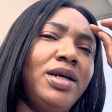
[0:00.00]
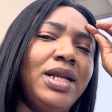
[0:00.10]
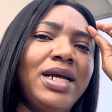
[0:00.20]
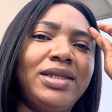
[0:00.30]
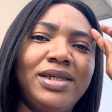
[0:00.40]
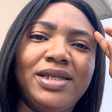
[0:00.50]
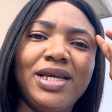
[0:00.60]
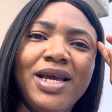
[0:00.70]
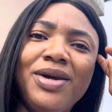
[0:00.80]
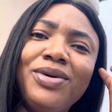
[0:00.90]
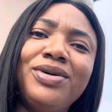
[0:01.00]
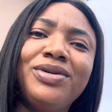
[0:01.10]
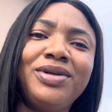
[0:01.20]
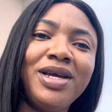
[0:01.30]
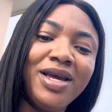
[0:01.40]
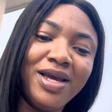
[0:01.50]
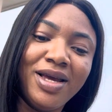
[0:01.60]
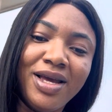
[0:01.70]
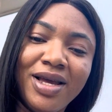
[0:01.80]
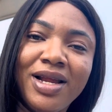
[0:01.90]
that's it Whew.
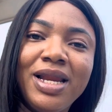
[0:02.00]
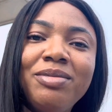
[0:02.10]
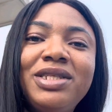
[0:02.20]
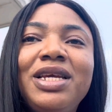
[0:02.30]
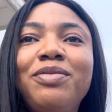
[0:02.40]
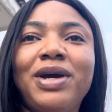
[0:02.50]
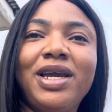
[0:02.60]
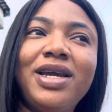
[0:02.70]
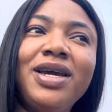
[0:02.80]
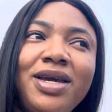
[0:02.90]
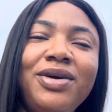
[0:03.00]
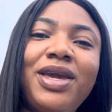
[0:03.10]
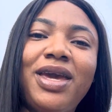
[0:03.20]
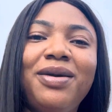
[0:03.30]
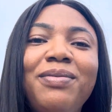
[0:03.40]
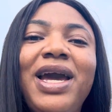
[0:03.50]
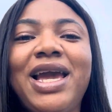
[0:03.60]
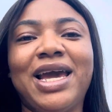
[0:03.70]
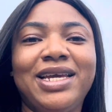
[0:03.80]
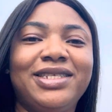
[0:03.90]
let me take back okay bye
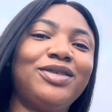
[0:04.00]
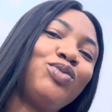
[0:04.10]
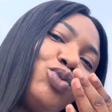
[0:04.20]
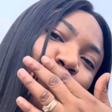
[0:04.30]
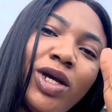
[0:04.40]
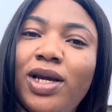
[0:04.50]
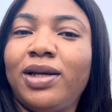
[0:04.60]
guys